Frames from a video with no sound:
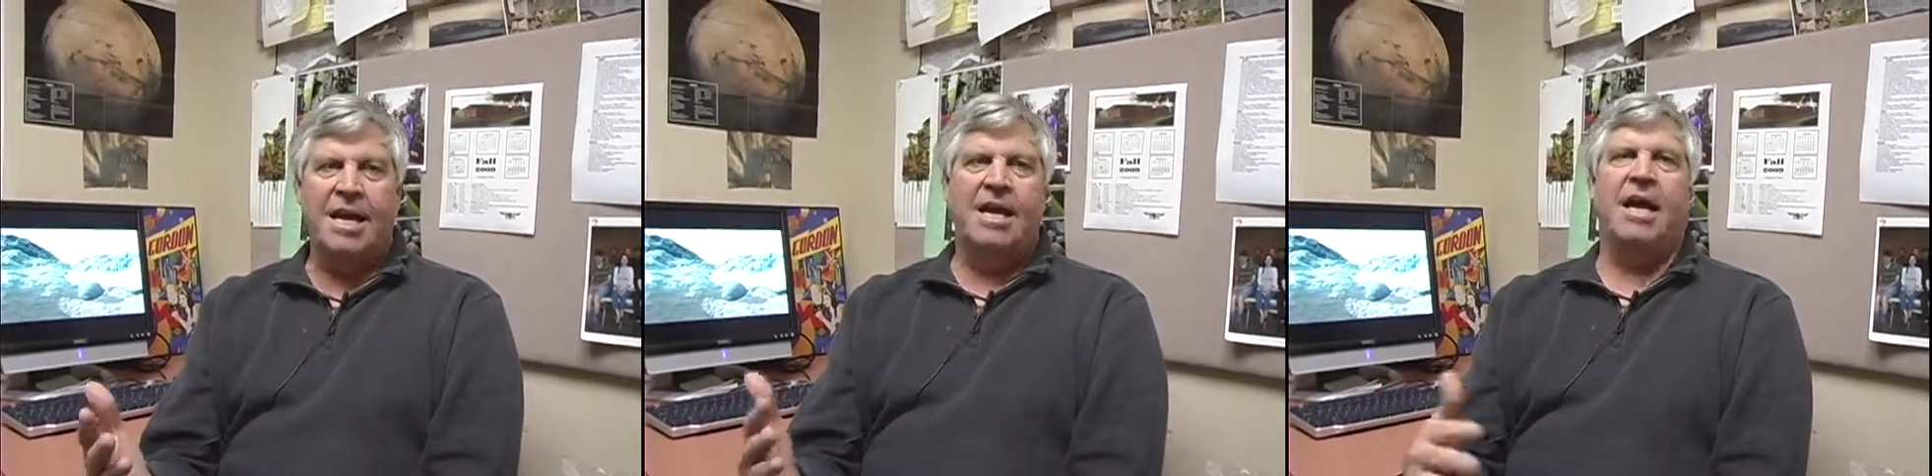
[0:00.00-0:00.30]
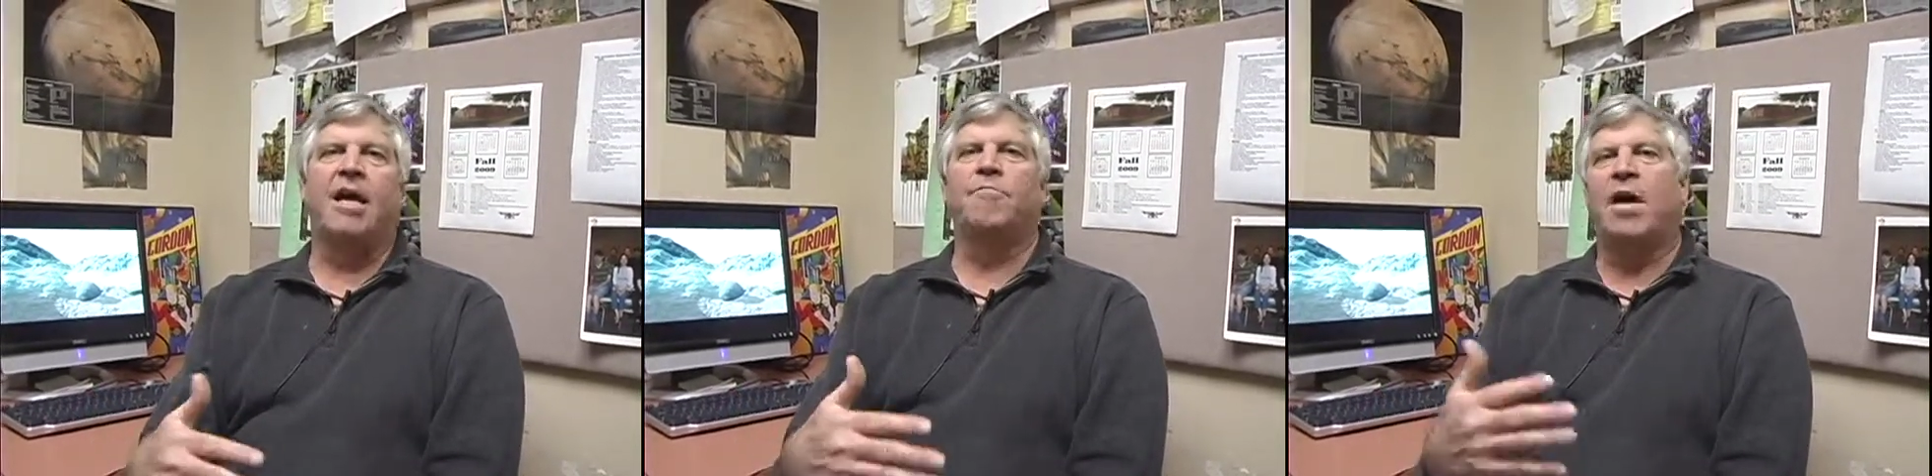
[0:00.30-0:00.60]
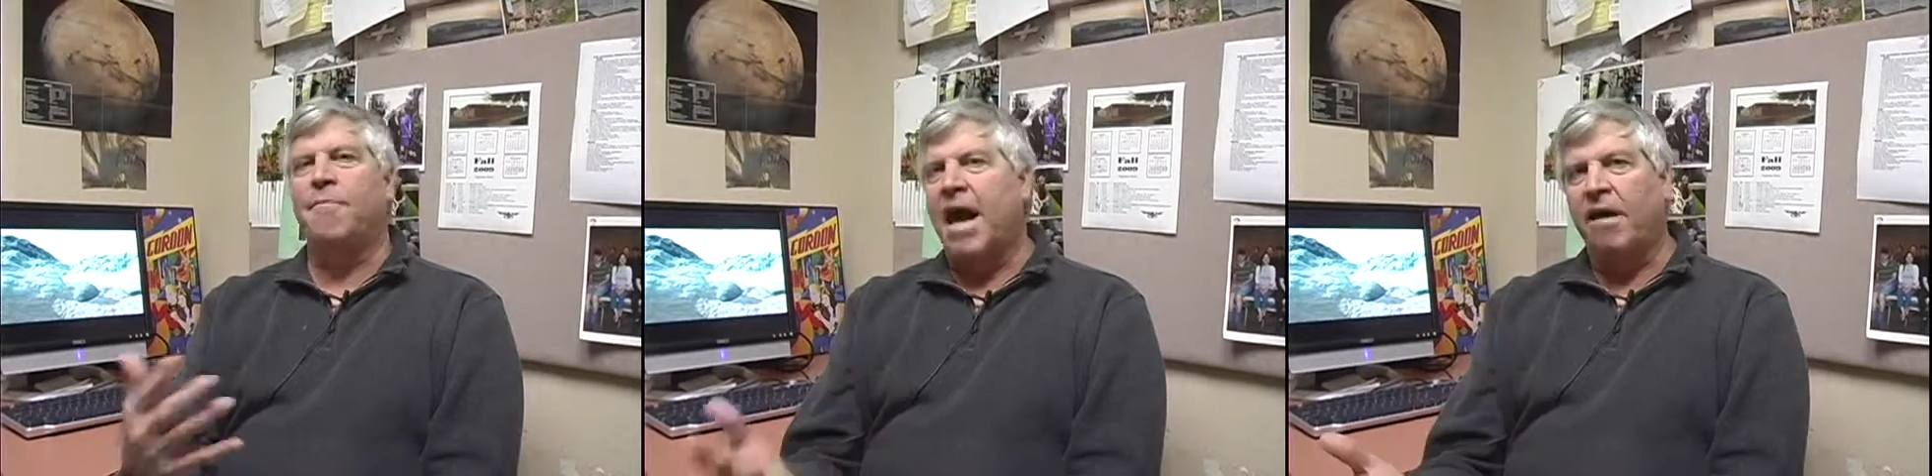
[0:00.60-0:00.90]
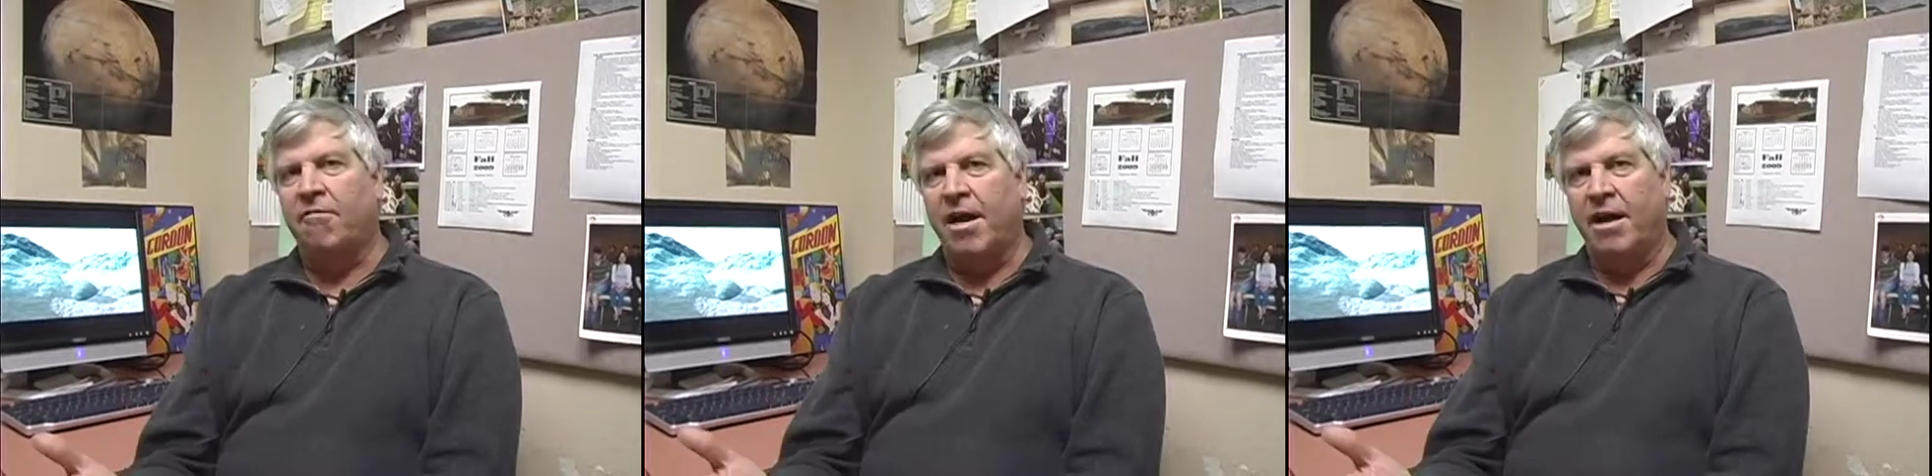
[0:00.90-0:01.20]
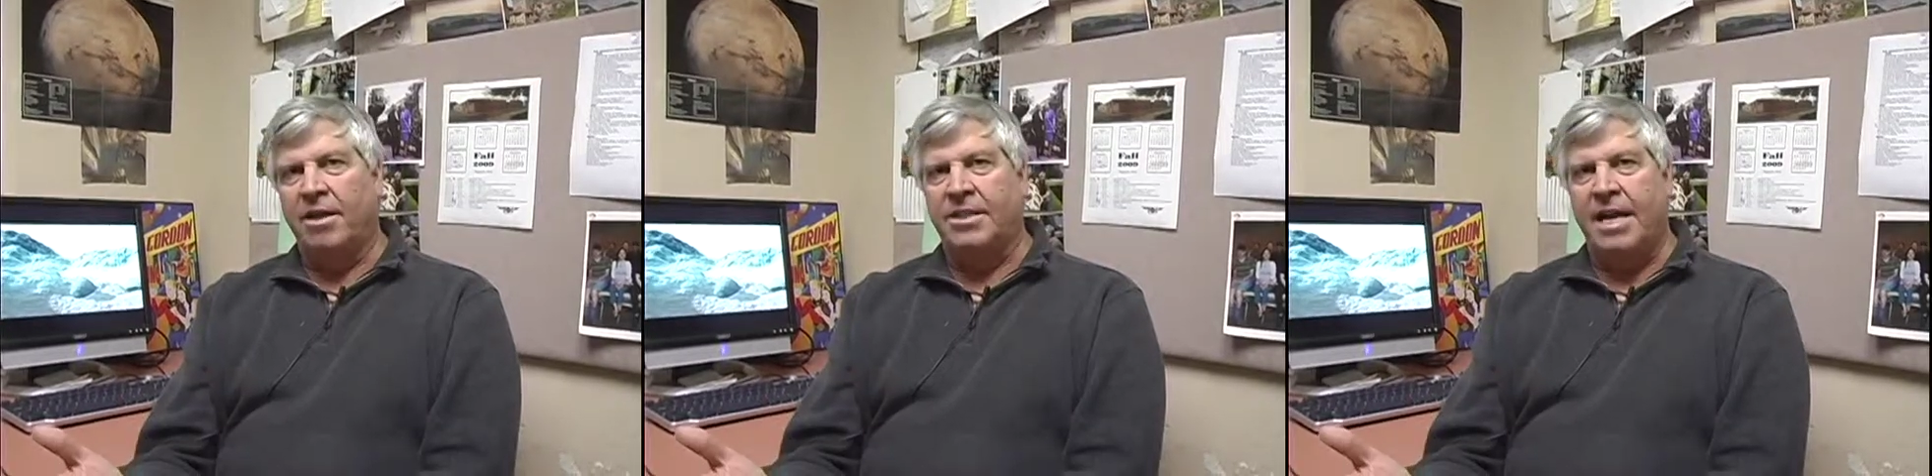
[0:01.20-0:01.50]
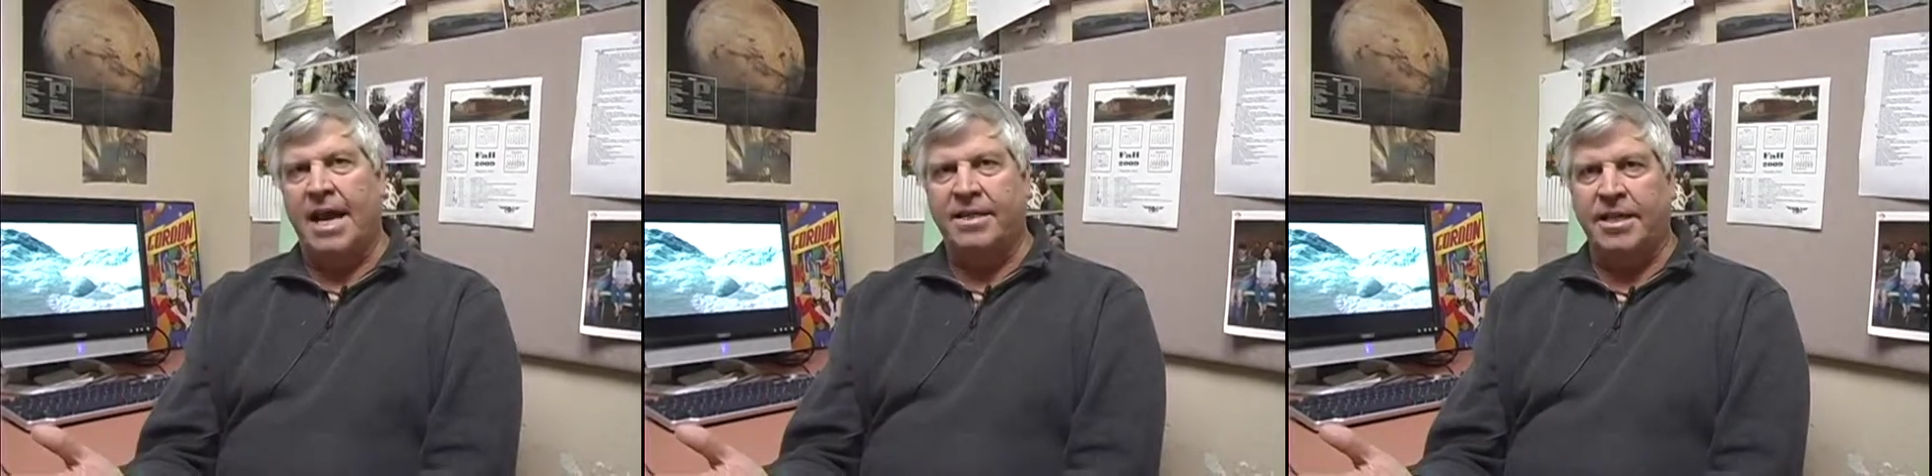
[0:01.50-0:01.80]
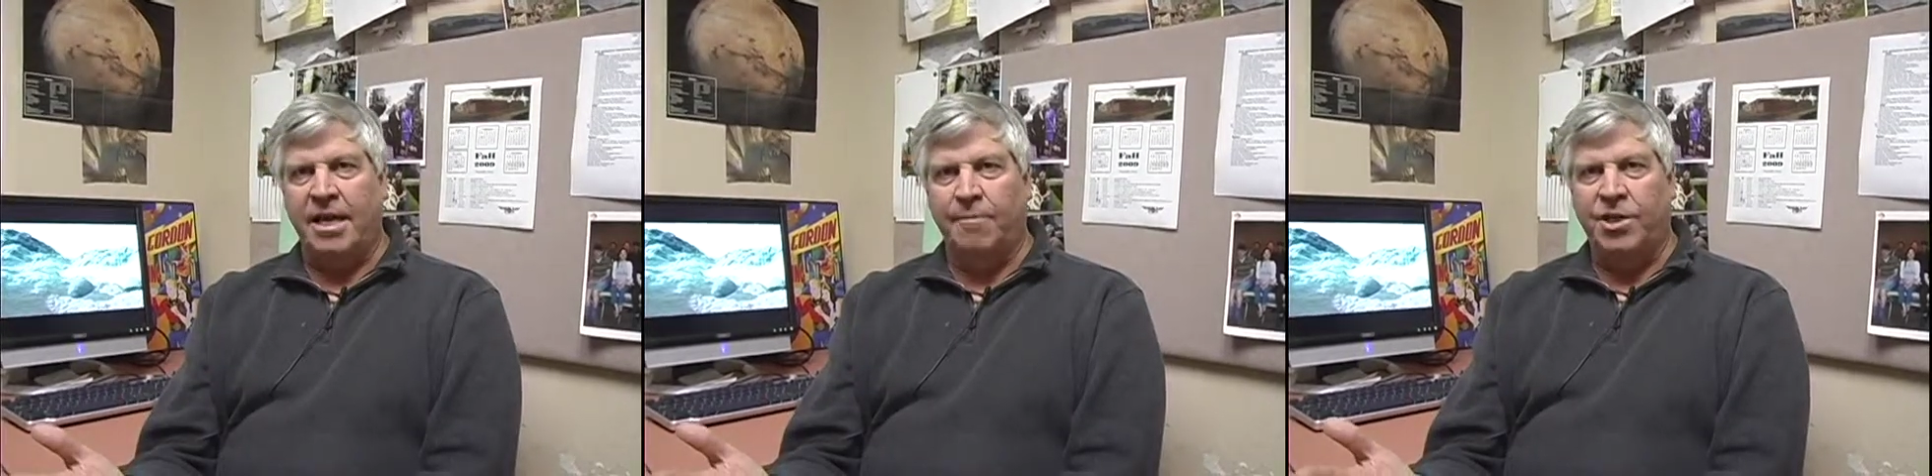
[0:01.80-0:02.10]
and my background as a NASA
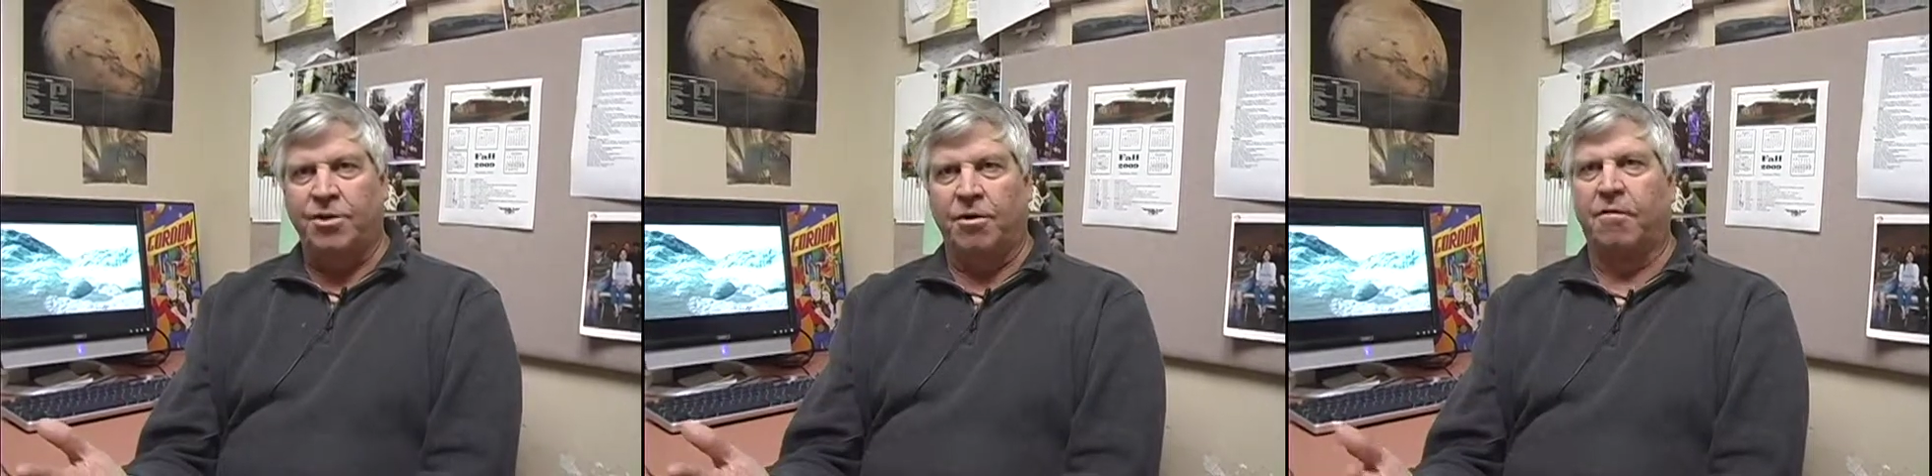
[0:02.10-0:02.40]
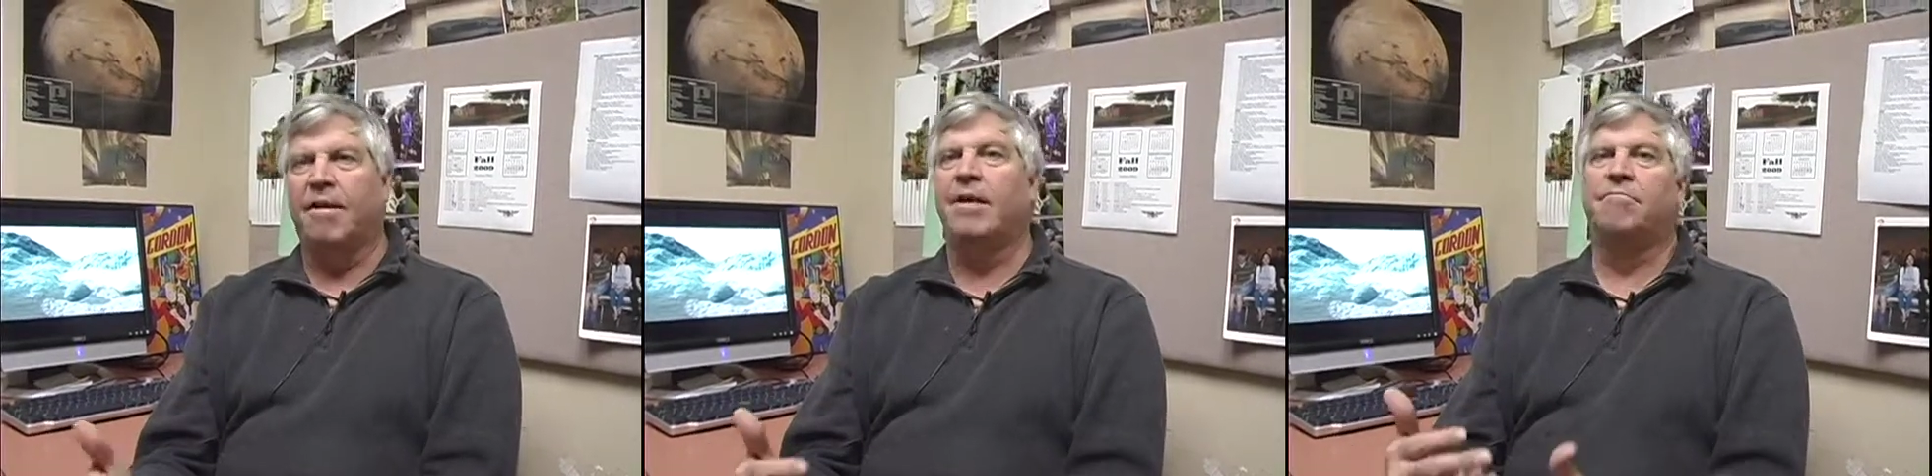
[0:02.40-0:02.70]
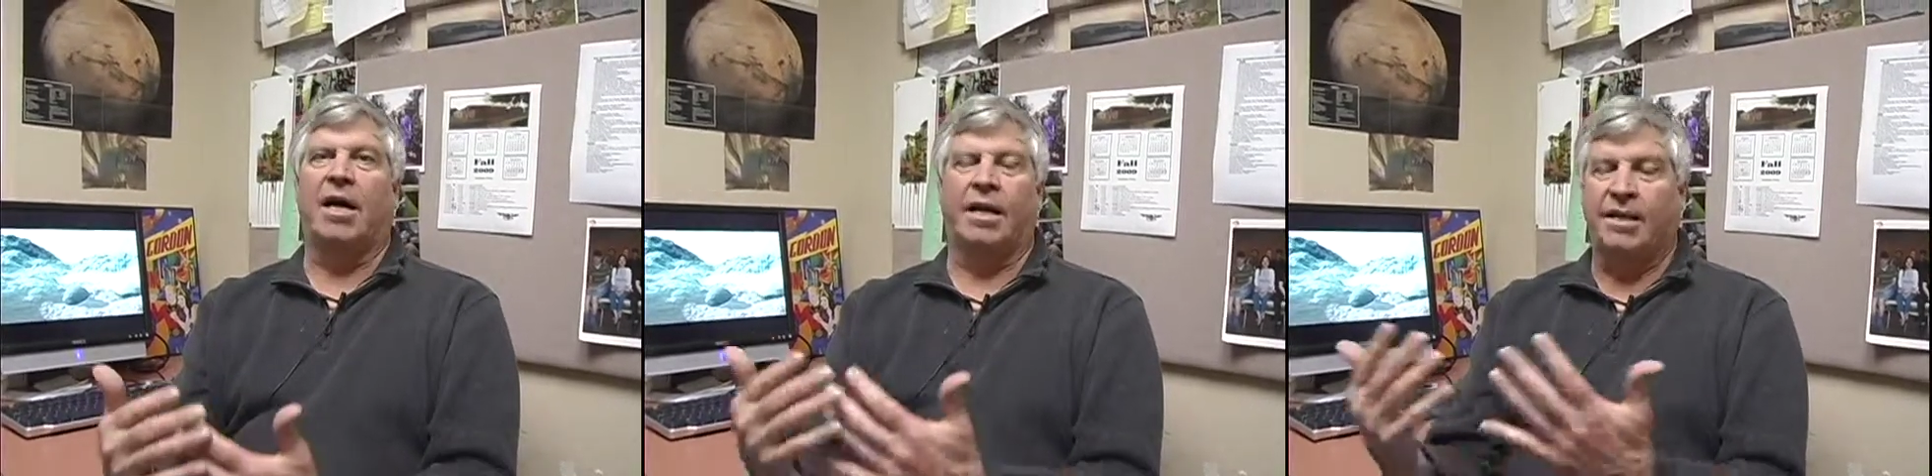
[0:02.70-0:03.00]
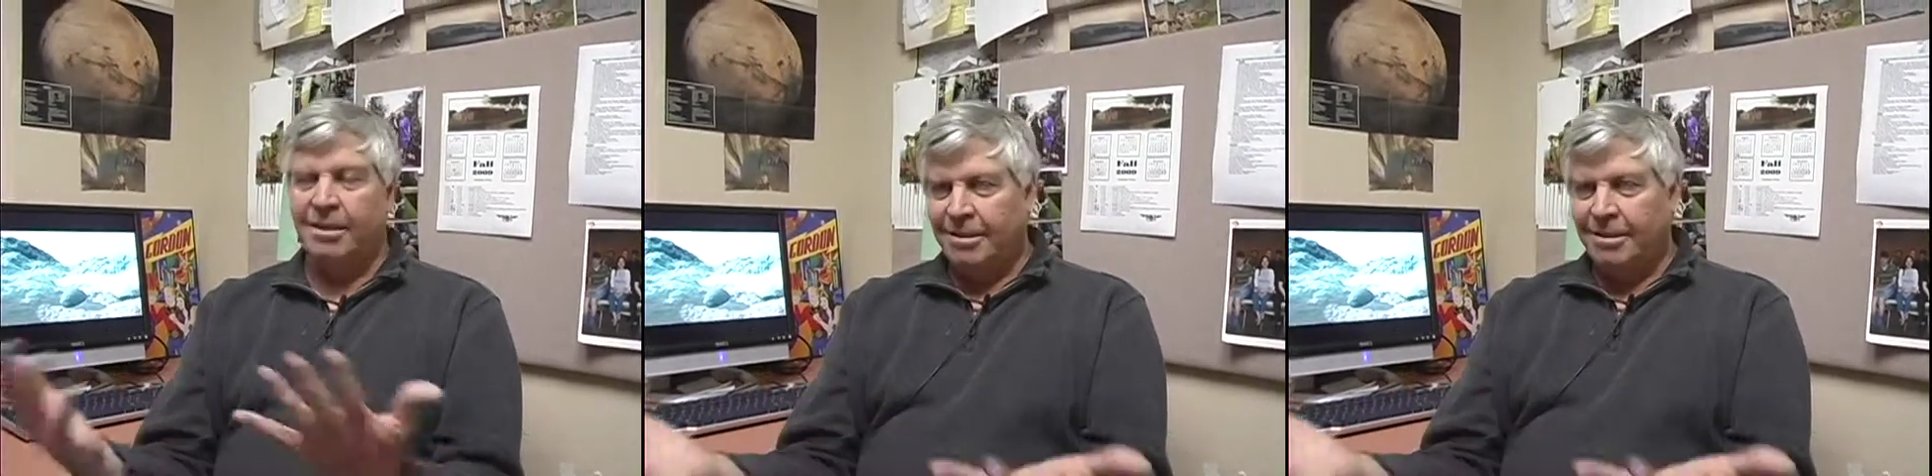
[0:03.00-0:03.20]
imager and my